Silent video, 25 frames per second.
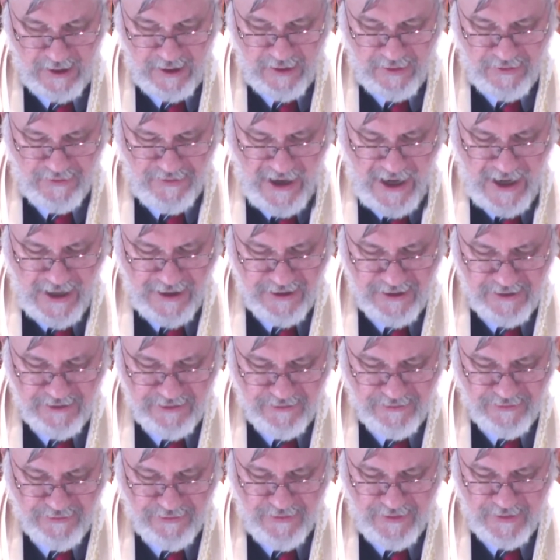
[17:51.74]
That
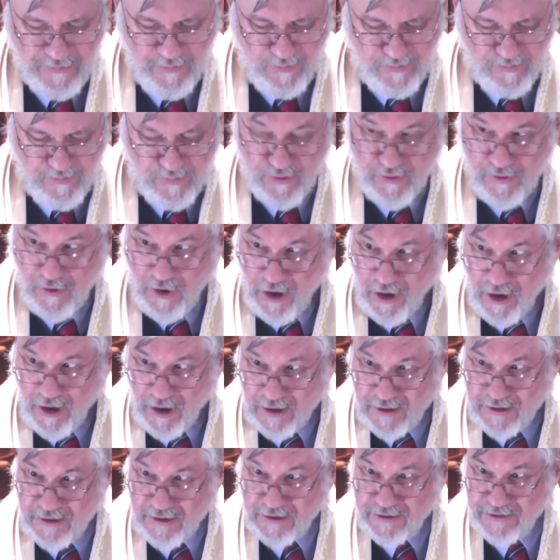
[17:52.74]
is the
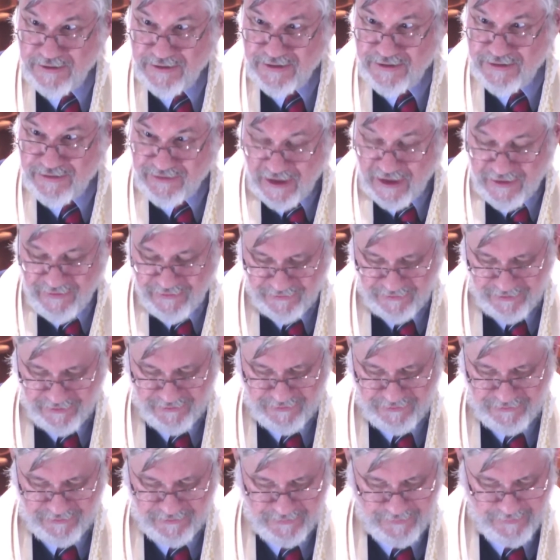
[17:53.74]
broad
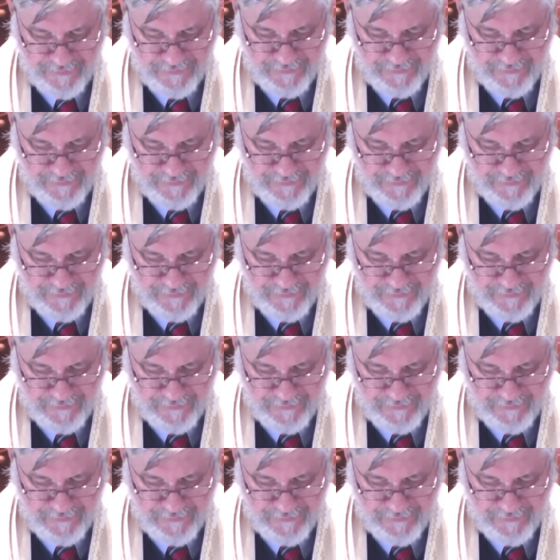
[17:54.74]
consensus